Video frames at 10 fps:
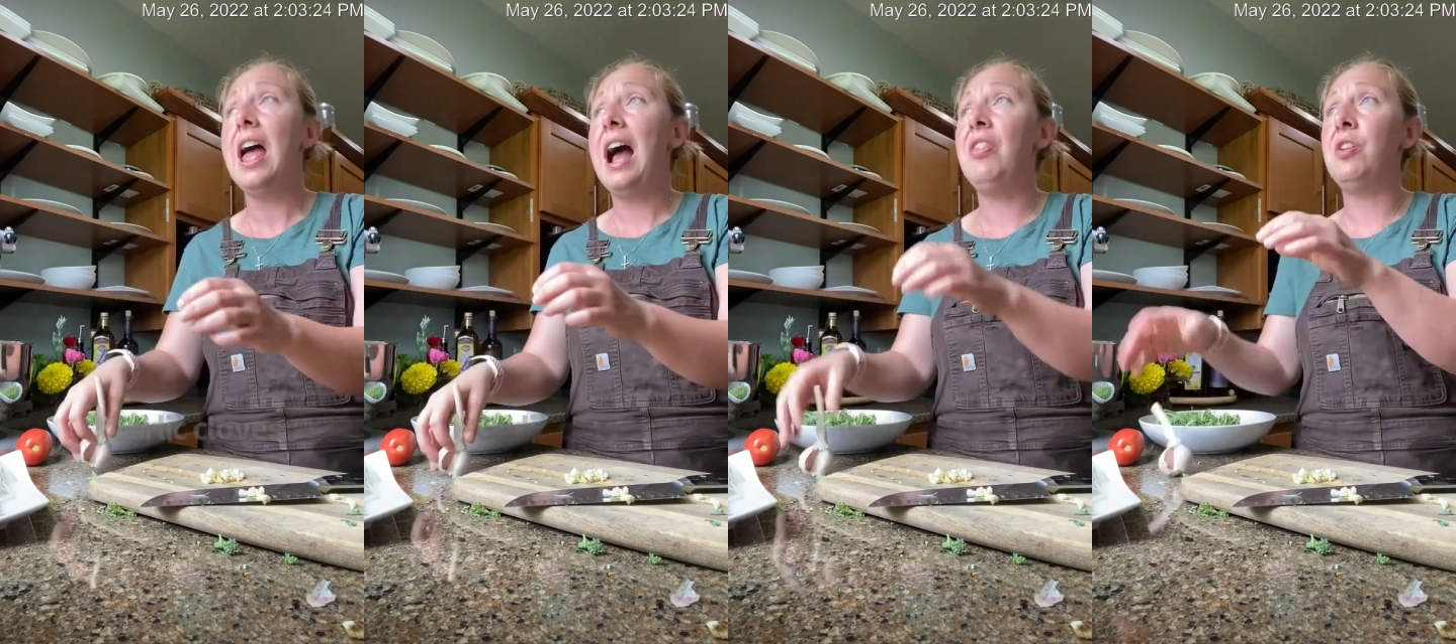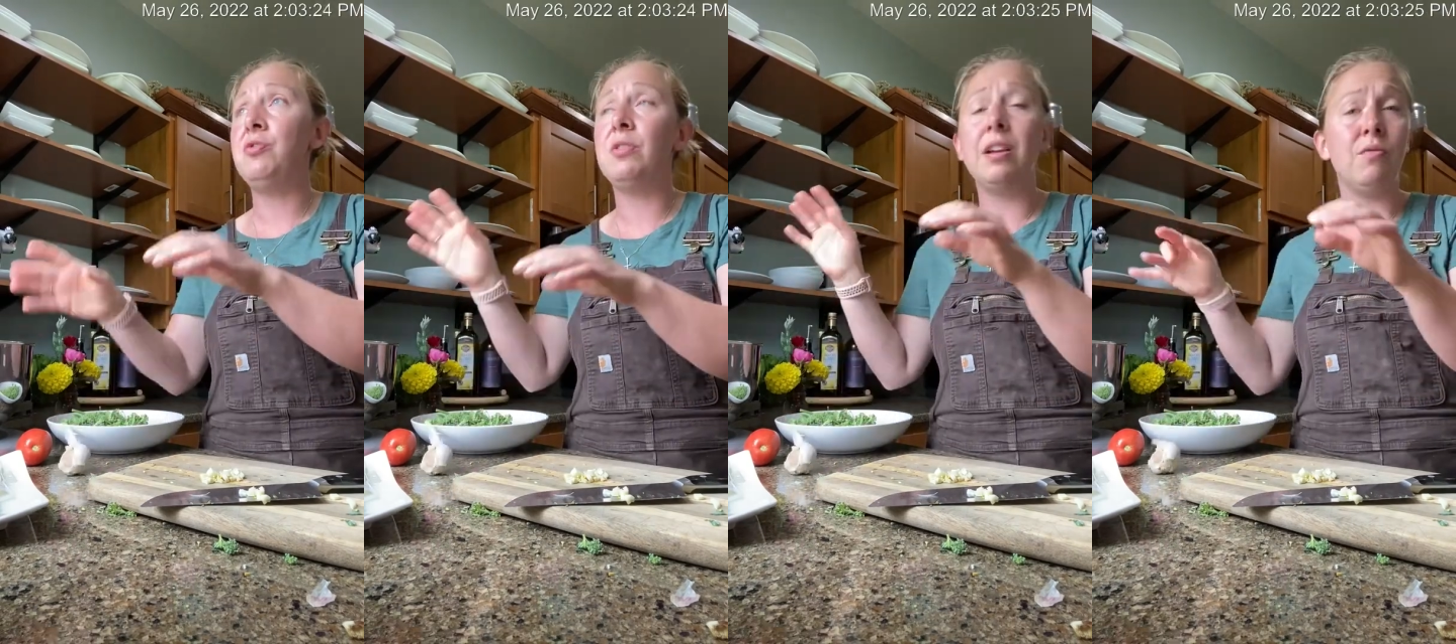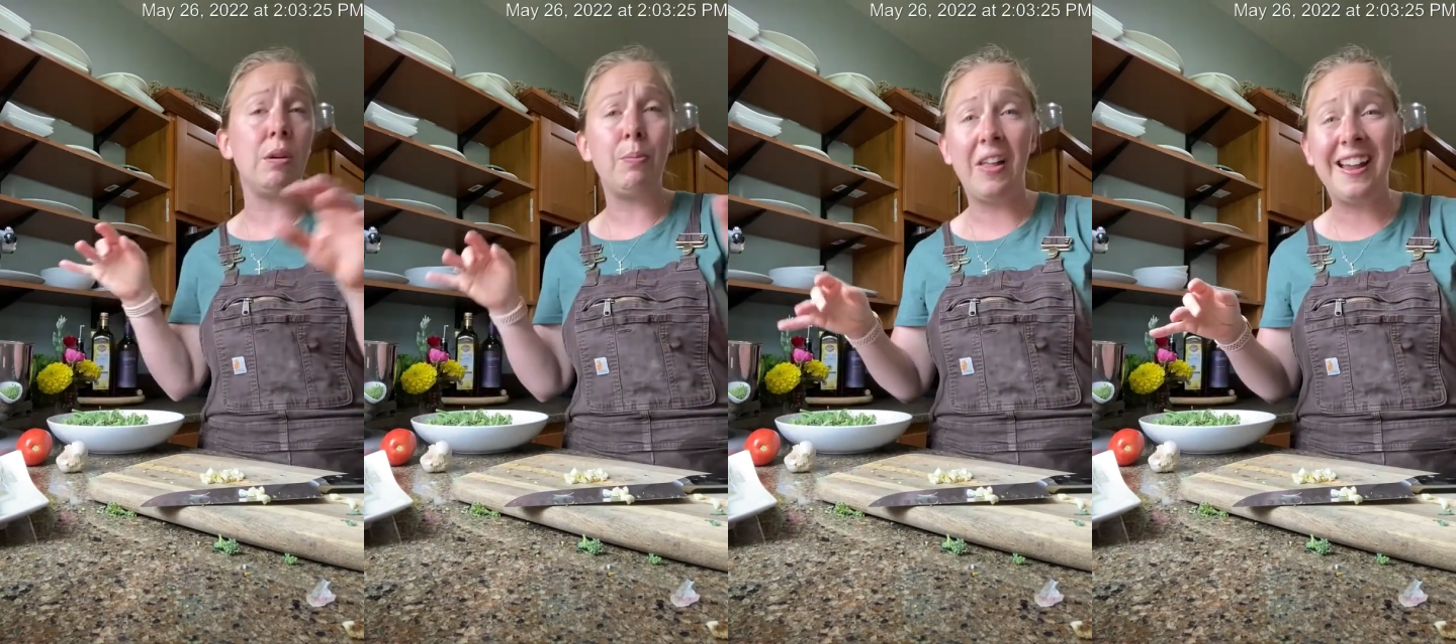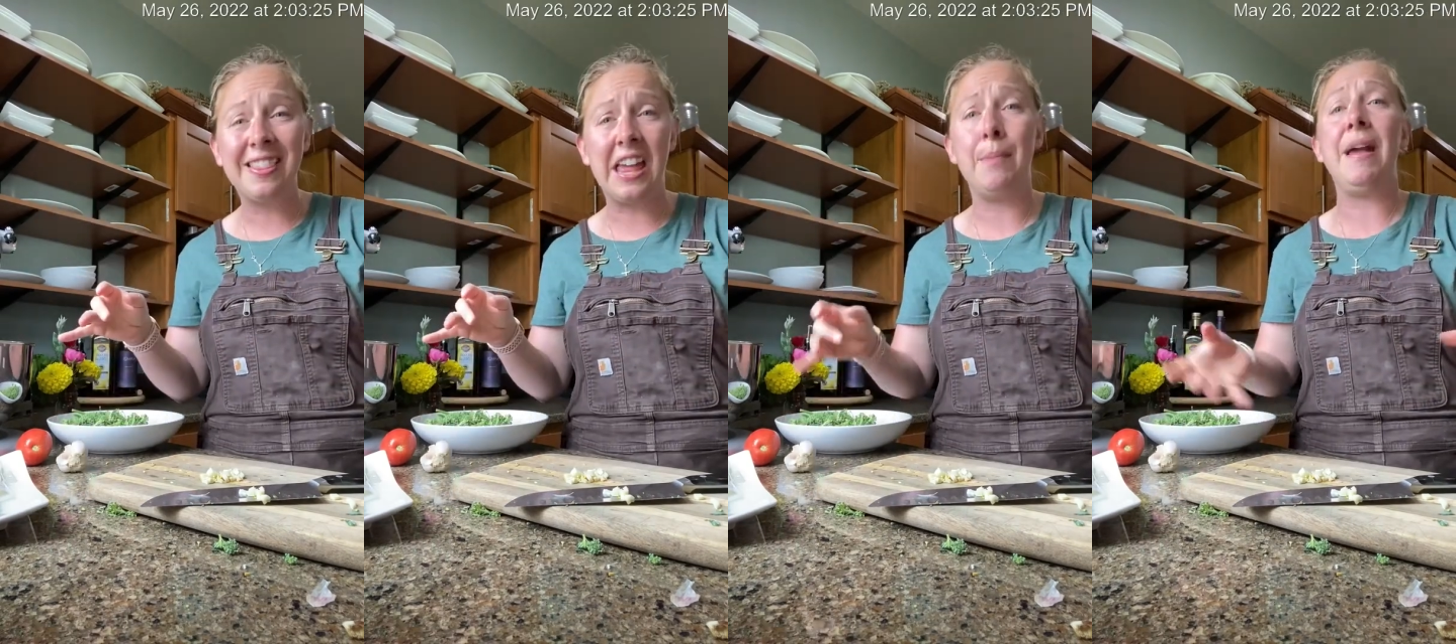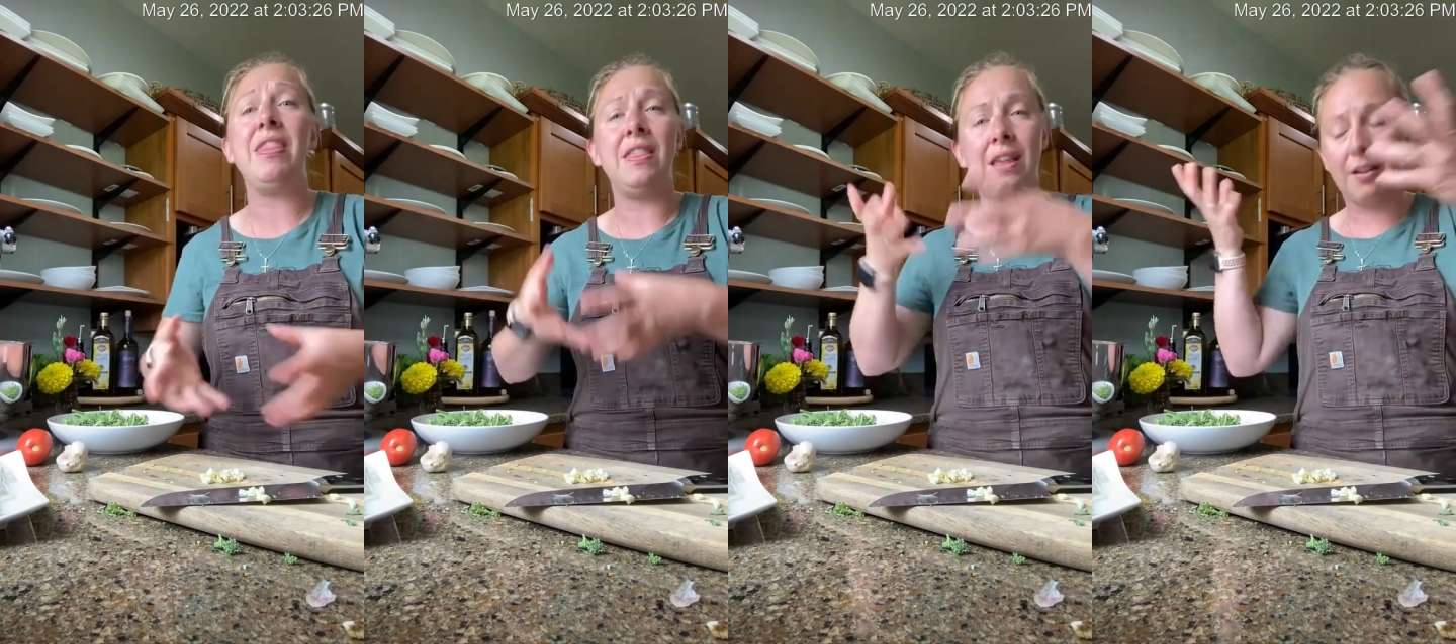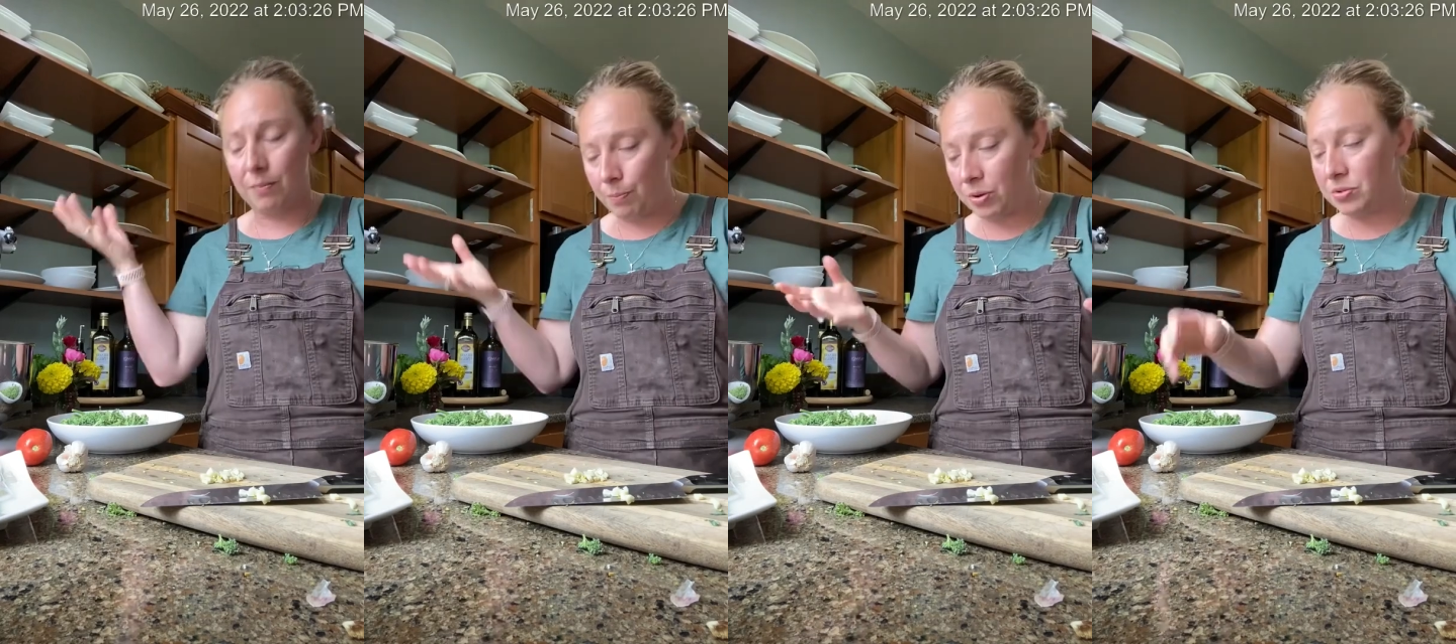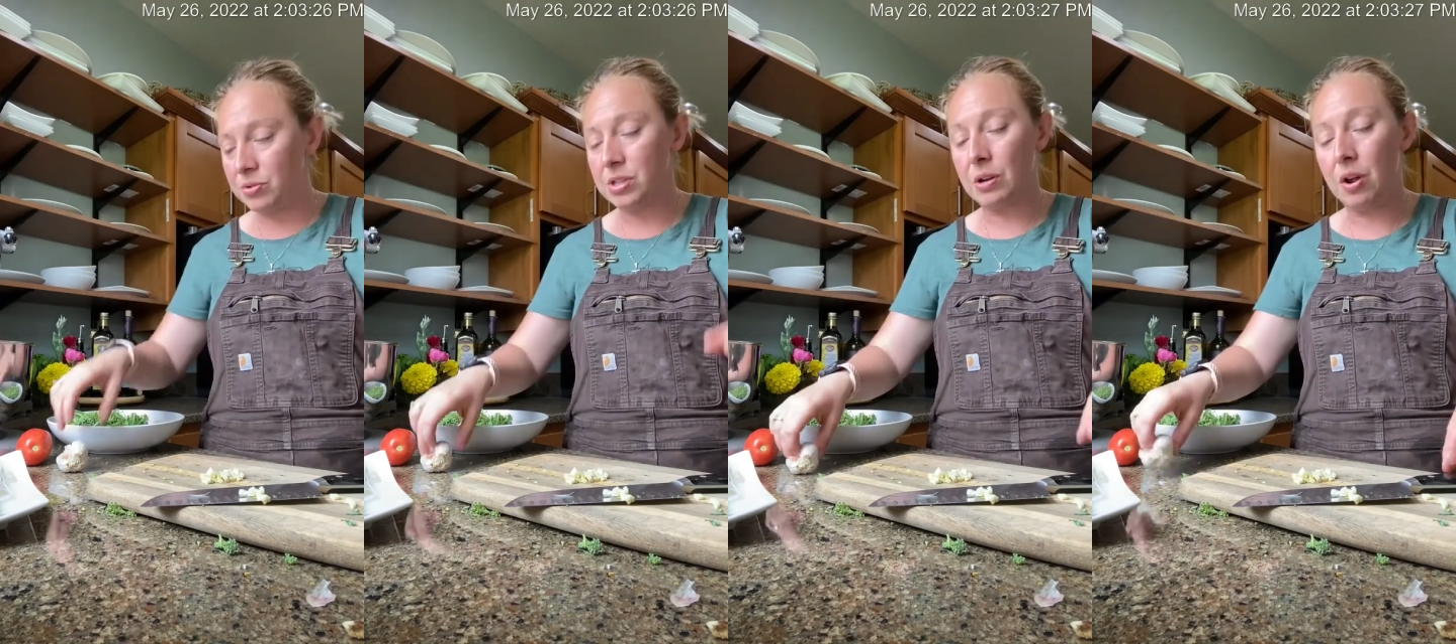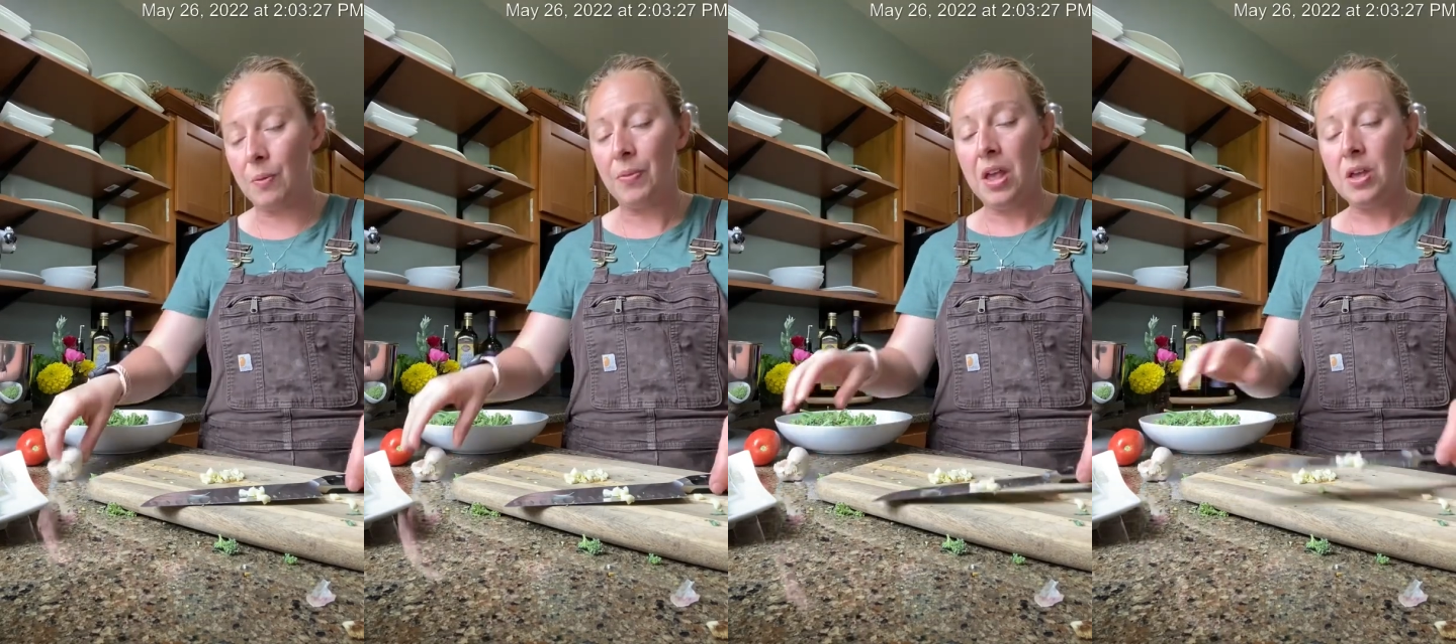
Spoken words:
and then you can replant them, and then they produce their own.